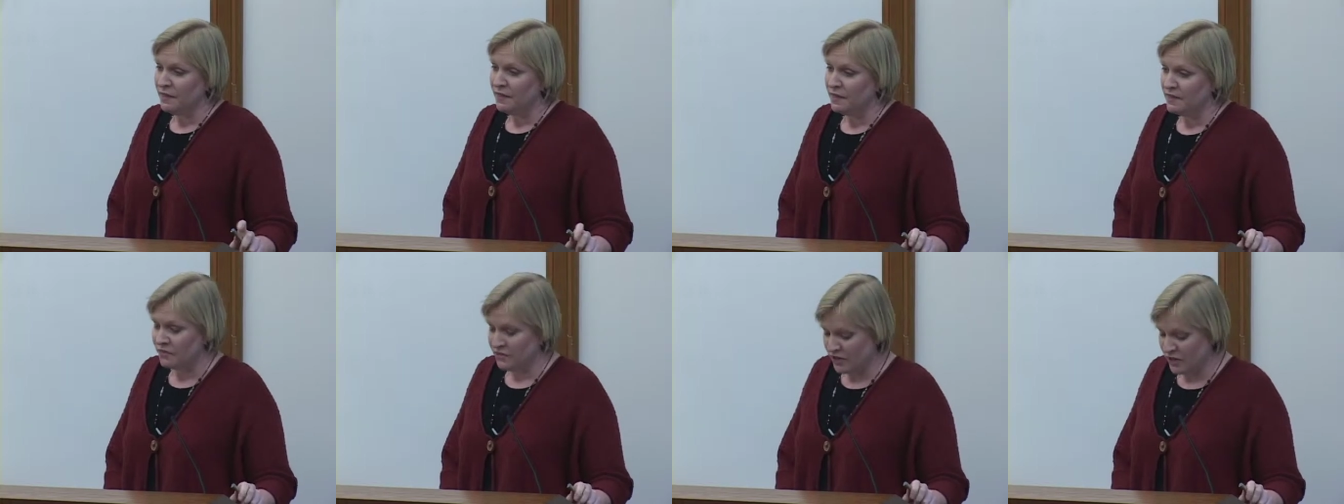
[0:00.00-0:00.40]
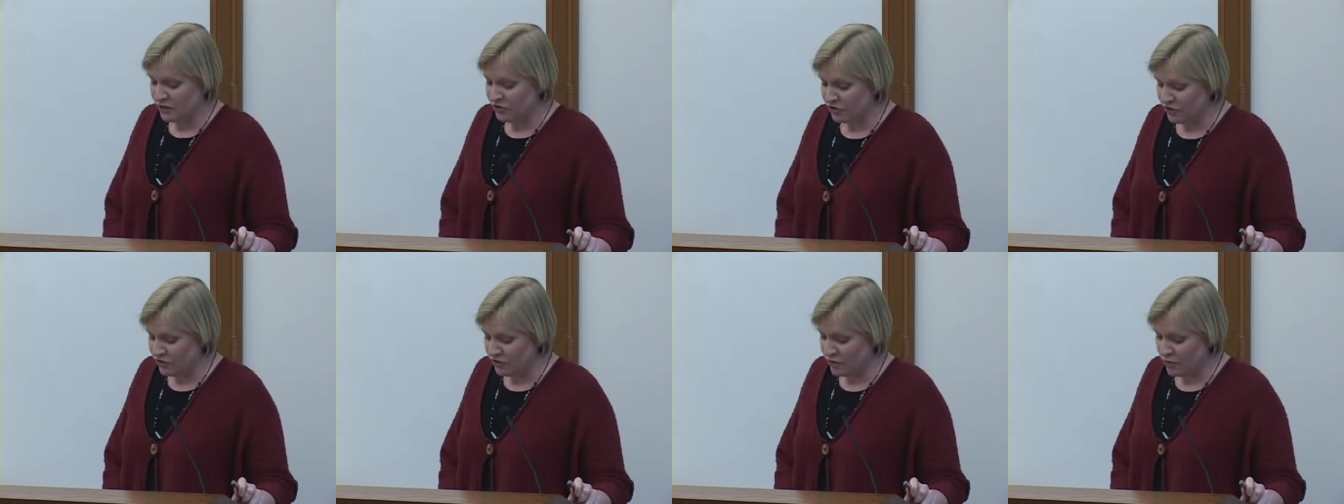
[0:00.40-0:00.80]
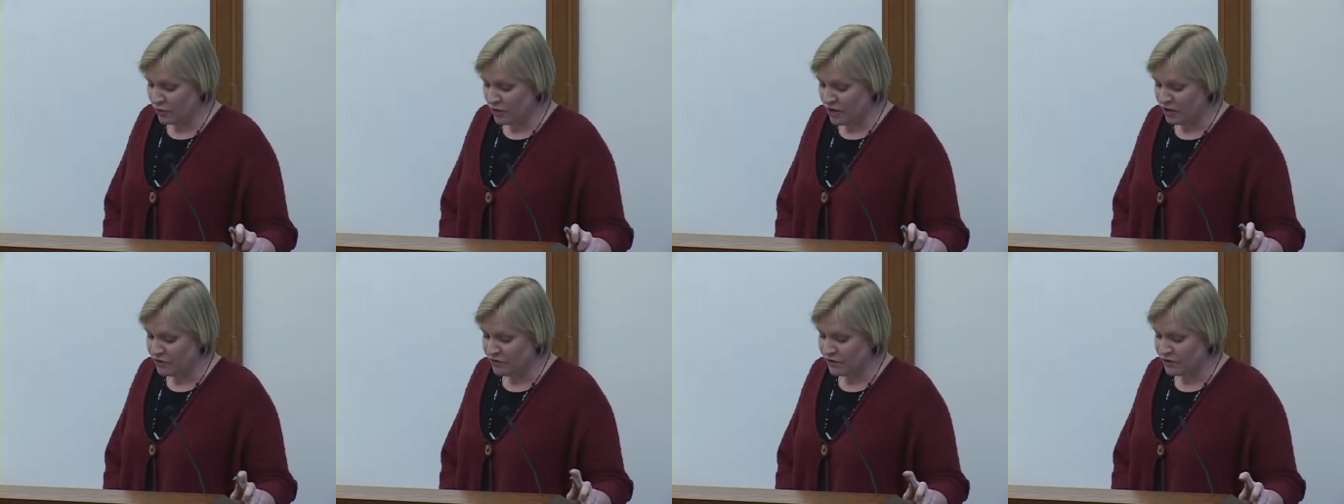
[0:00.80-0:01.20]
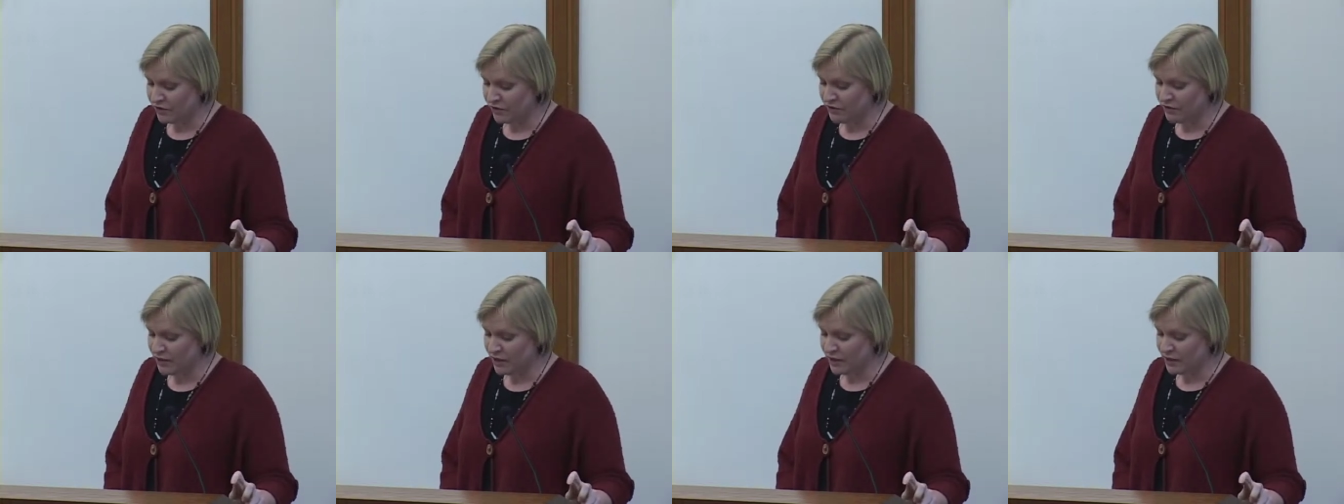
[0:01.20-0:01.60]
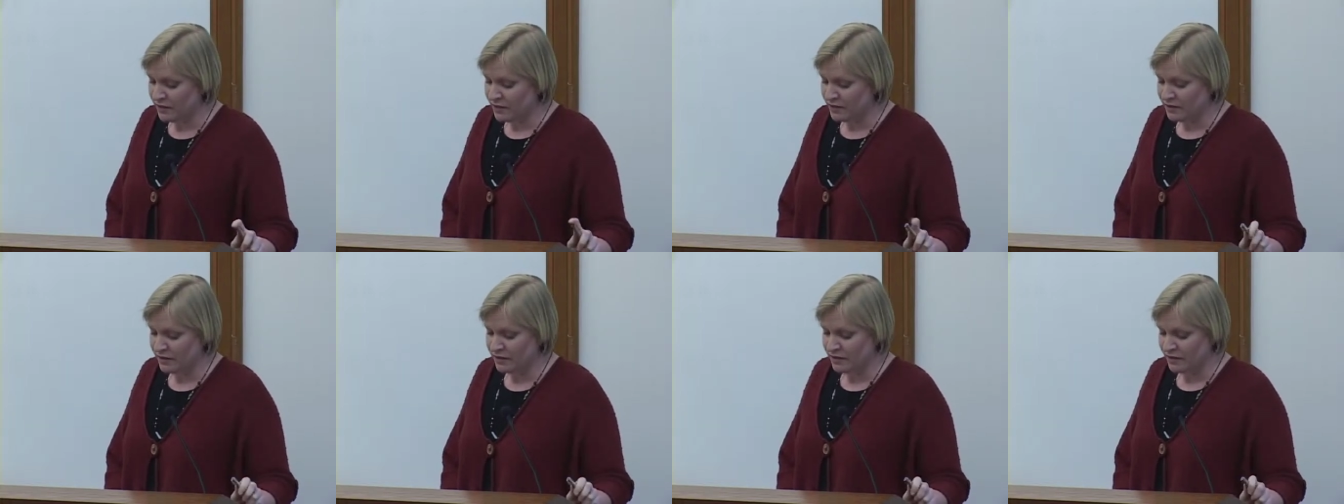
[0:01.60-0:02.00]
the function of the welfare state,
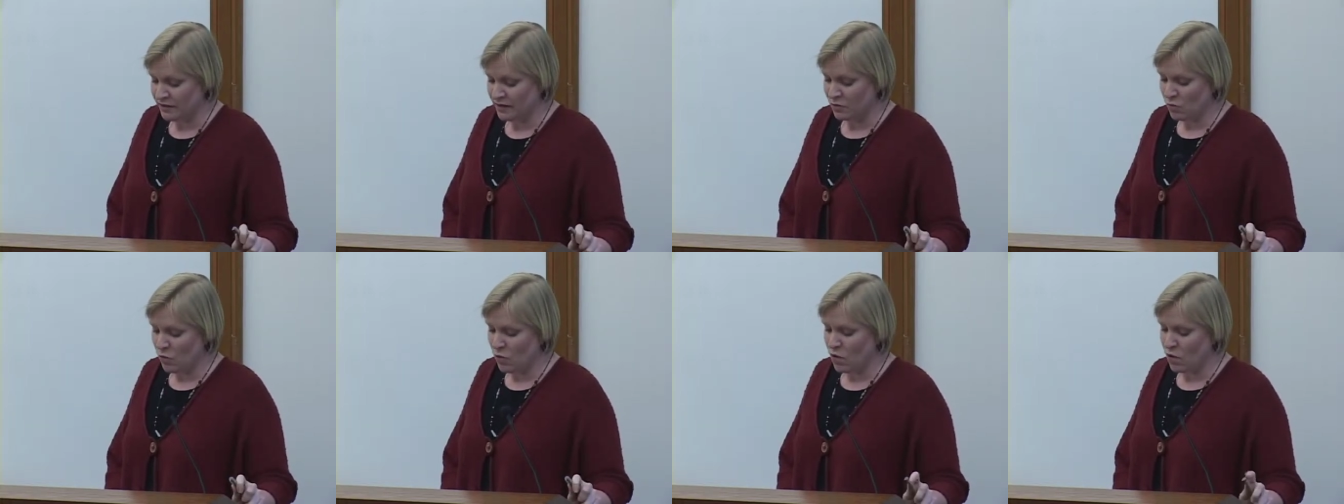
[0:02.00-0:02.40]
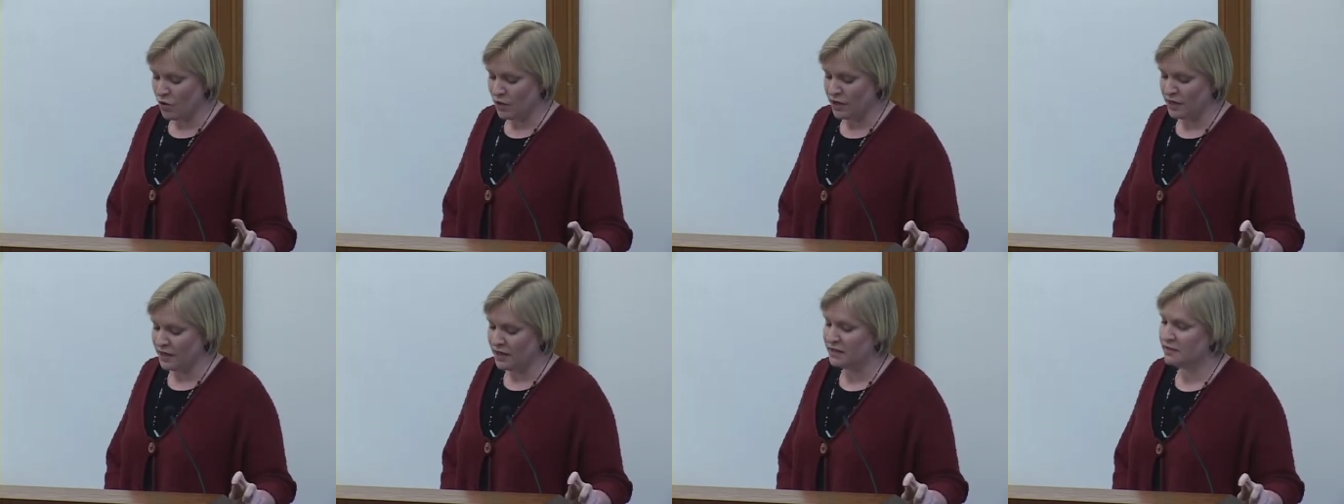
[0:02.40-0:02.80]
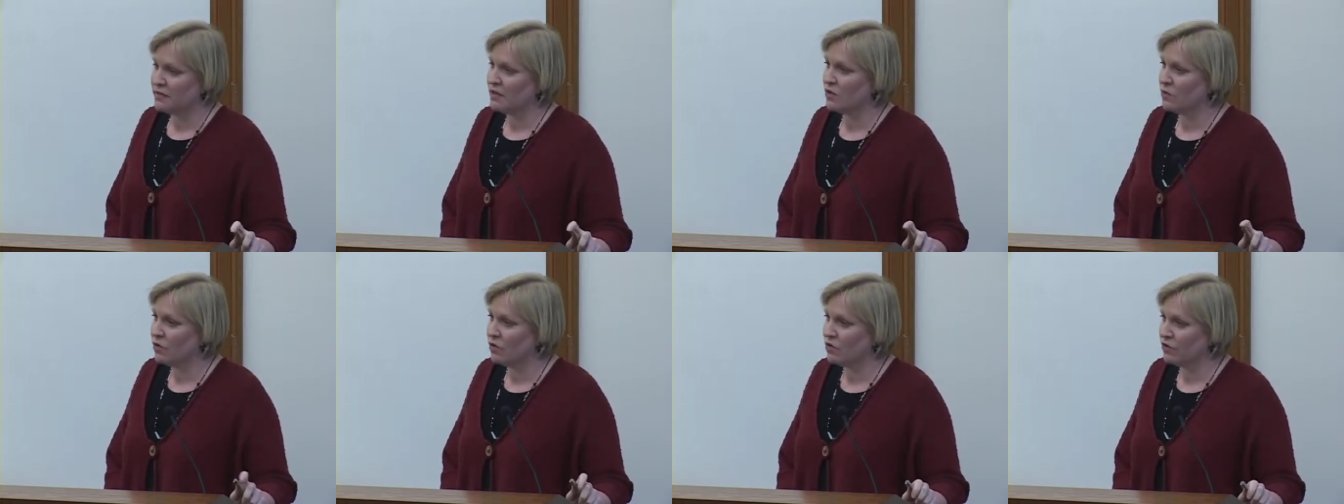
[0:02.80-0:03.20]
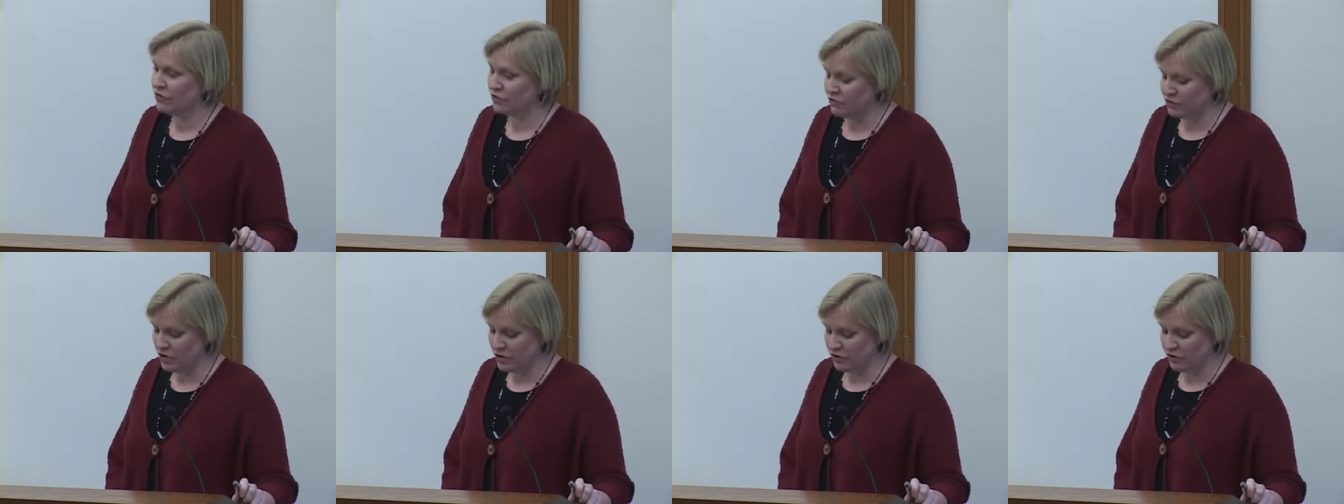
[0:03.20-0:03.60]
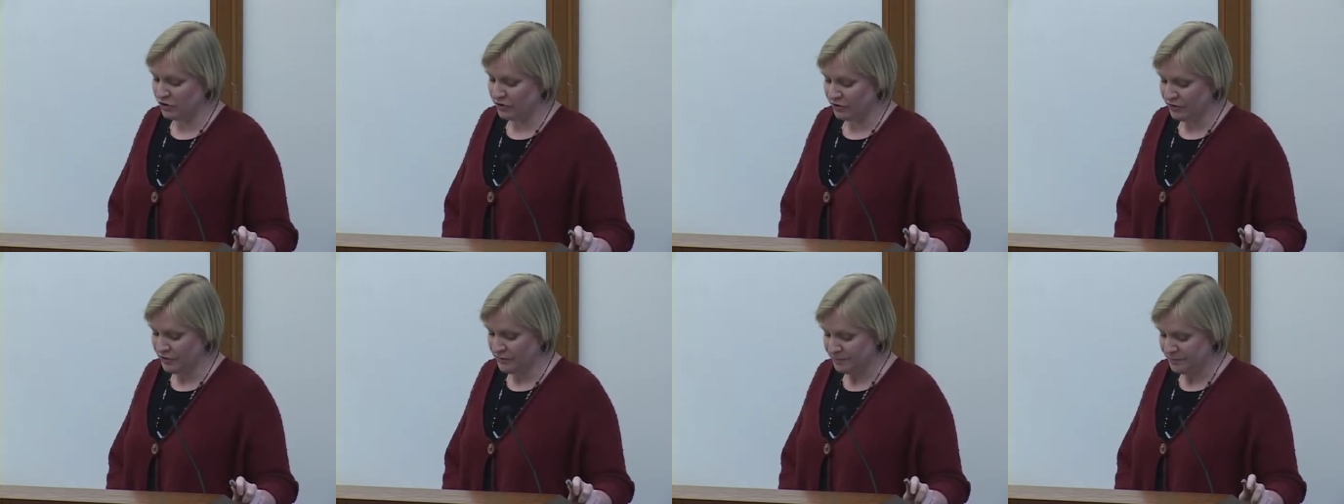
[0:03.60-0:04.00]
and war and anti-war struggles.